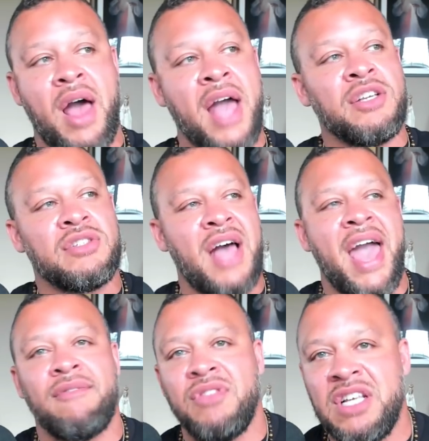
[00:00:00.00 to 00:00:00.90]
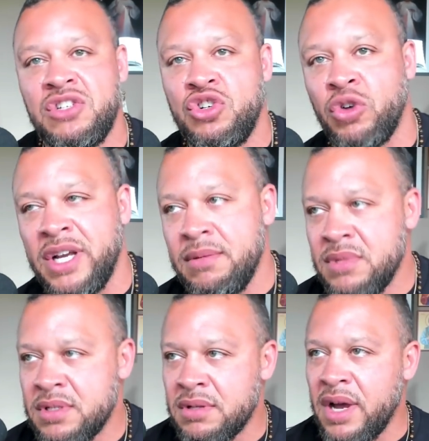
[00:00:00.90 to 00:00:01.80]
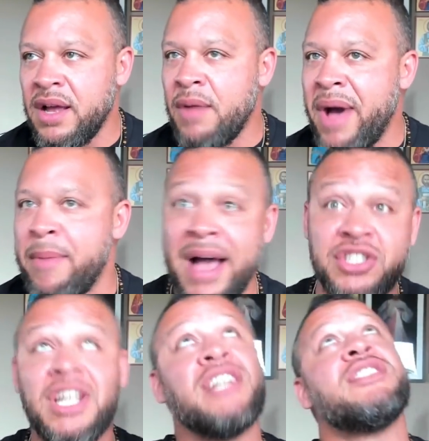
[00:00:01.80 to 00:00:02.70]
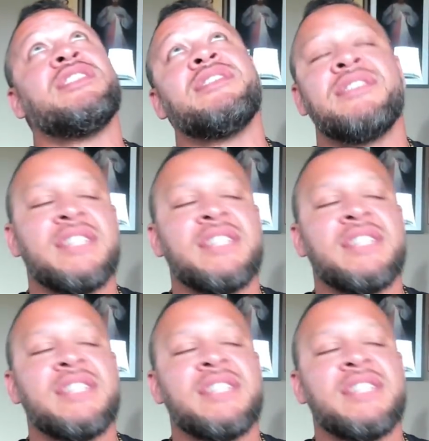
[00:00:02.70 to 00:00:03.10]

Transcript: I just I have these dreams, right, of my imagination,